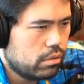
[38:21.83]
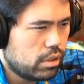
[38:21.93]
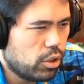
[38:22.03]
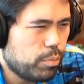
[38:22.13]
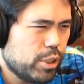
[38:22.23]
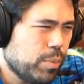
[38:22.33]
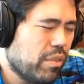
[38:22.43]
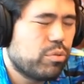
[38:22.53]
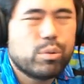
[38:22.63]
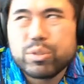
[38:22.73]
Although bishop
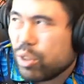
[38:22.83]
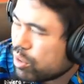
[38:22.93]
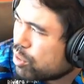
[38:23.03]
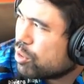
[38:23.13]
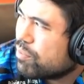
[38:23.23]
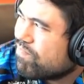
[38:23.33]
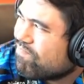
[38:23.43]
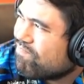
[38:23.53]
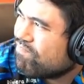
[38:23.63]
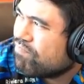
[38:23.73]
f4 is also...
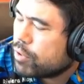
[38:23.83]
Mm,